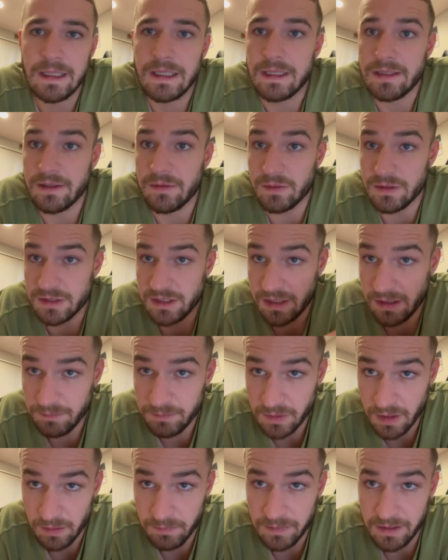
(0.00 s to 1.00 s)
There was an
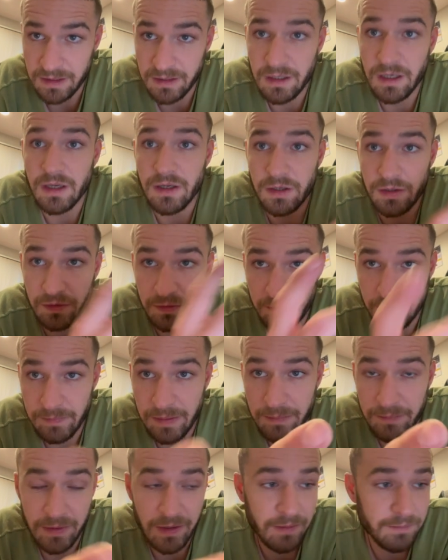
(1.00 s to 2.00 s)
upcoming
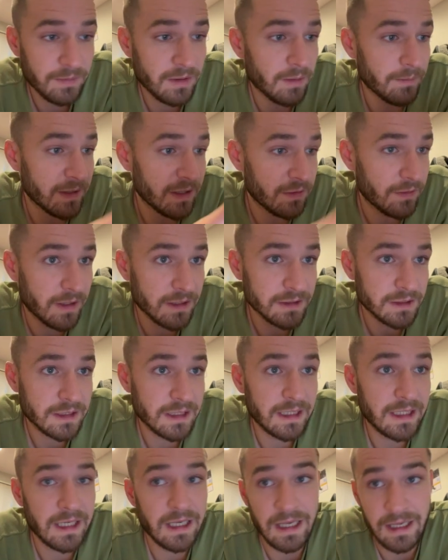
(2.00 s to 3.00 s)

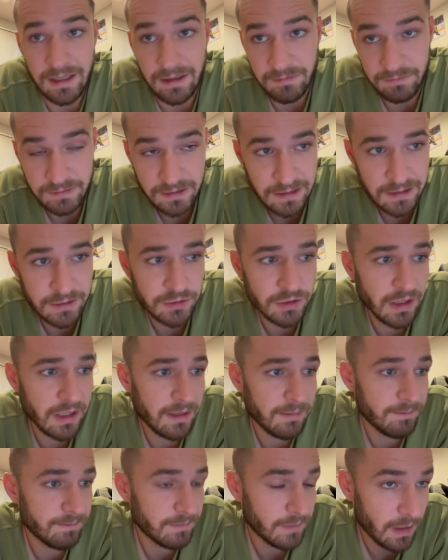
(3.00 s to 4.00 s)
Gretzky NFT
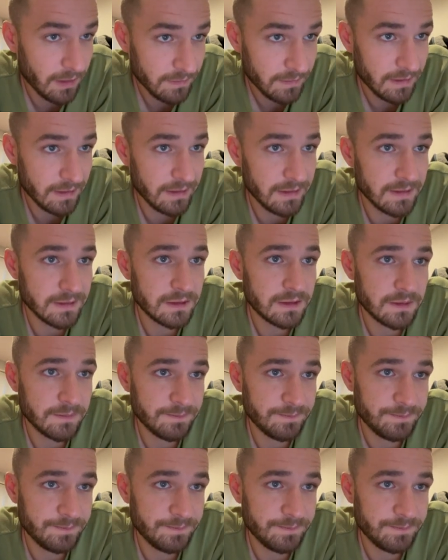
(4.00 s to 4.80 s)
drop, not these.